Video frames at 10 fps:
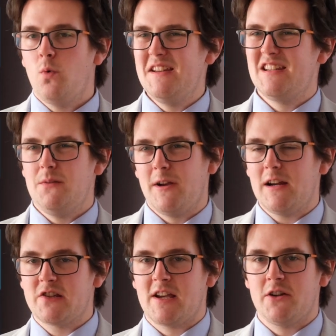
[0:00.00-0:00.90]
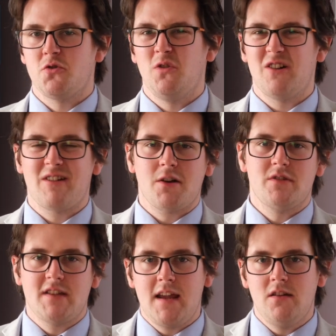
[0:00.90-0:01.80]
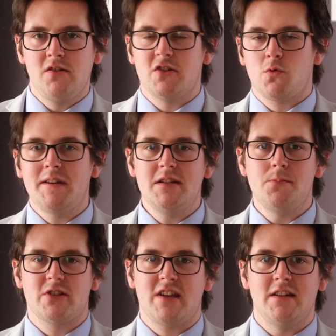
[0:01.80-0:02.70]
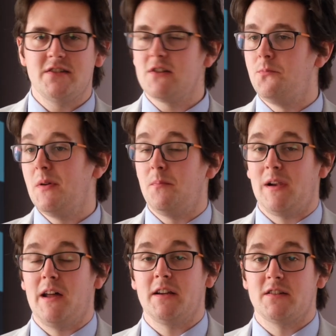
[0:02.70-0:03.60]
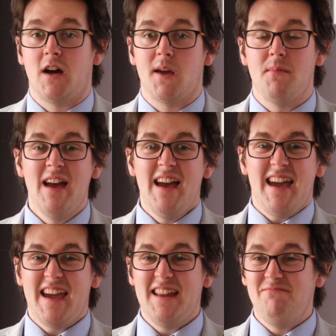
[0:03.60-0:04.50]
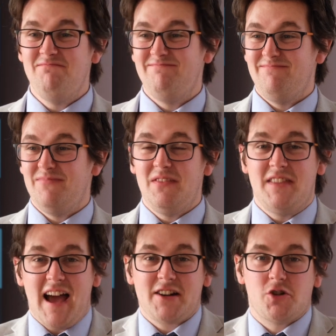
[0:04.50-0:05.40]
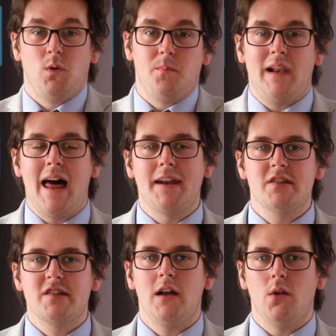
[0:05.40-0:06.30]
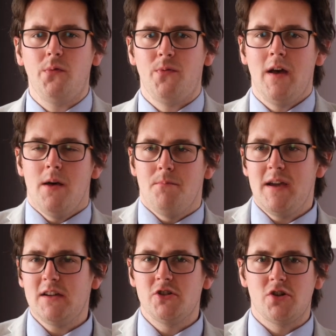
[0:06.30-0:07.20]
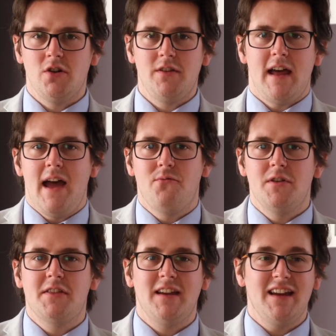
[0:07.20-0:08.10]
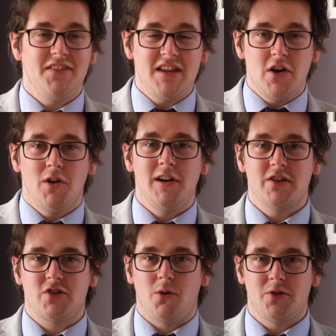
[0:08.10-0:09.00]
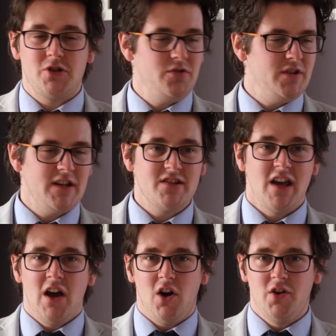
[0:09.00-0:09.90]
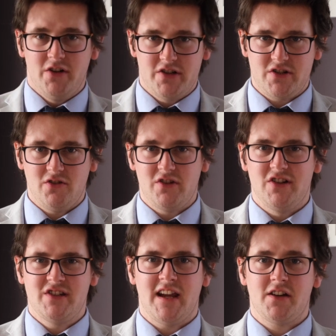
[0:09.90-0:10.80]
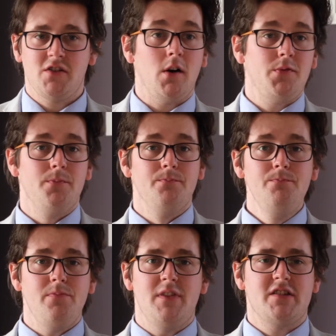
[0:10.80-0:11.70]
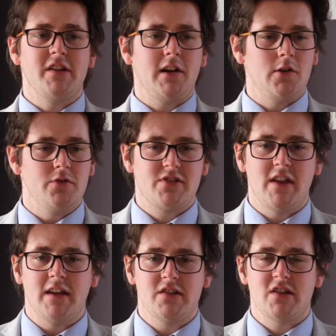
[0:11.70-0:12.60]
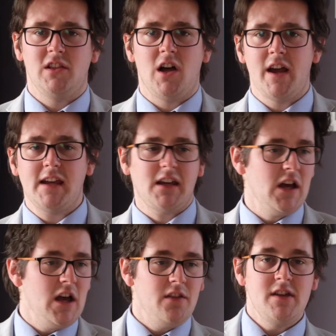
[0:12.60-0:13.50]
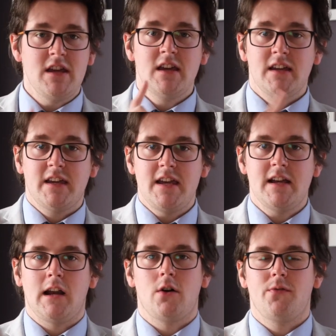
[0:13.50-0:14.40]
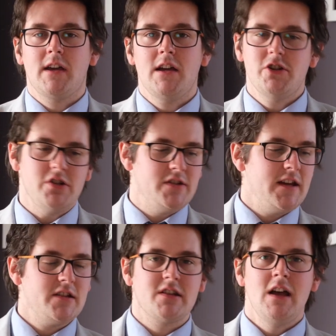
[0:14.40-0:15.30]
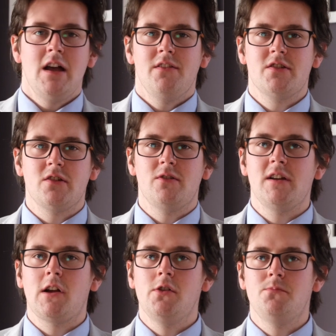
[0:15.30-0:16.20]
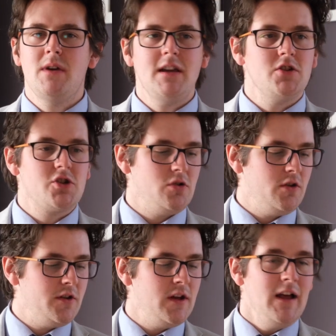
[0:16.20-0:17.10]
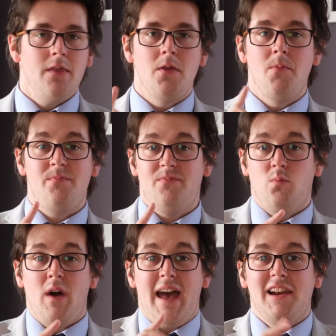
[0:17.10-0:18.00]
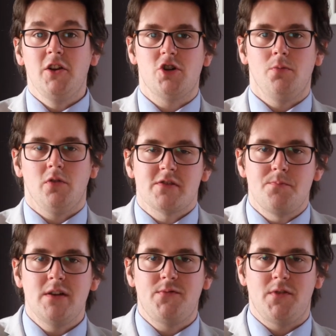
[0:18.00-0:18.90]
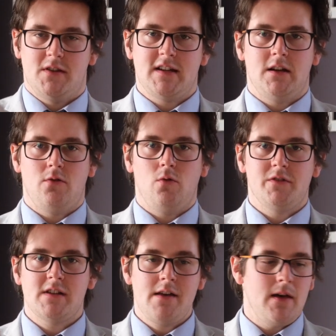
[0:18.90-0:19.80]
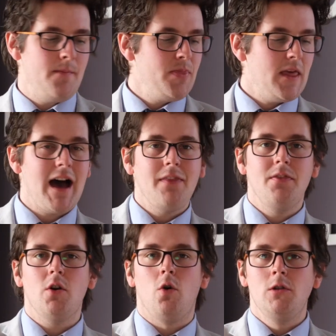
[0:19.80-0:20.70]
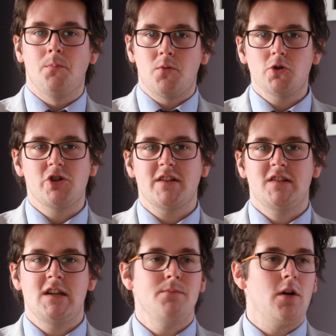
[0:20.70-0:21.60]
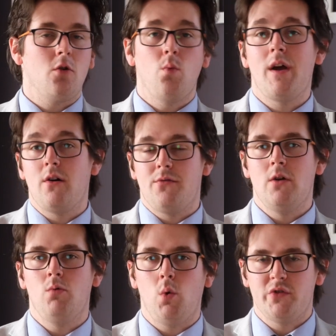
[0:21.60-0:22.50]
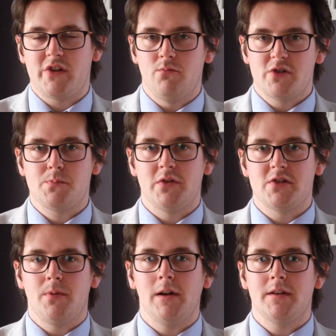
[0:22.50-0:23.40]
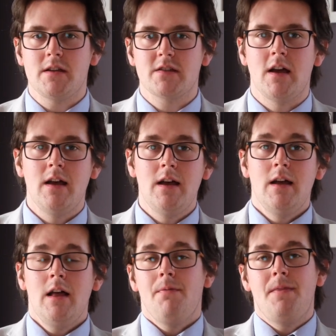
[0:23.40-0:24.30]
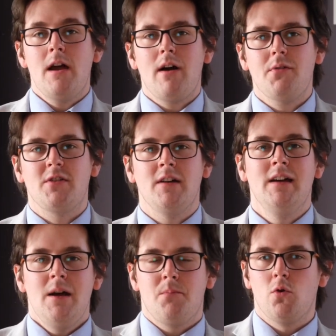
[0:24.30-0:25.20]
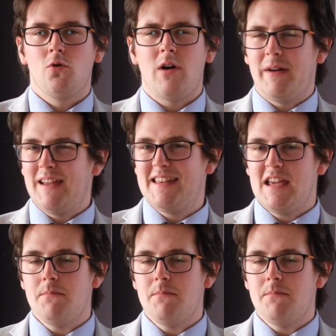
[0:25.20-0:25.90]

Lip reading: we typically schedule around 10 to 20% of bid planning time in the actual plan itself, making sure that everything at the earliest opportunity is understood and ticked off. This includes things like the key clarification dates. This could include making sure that we're eligible to bid for the tender altogether, and that all the project team are aware of their roles and responsibilities. Thereafter, programming key